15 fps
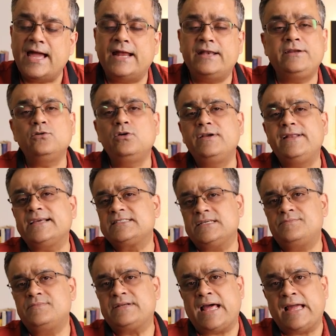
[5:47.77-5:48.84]
and it will take
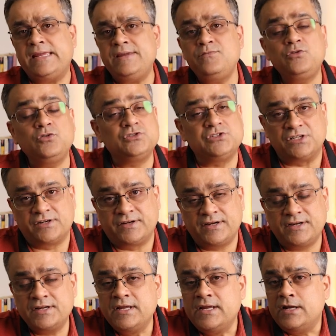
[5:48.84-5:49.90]
some time to generate.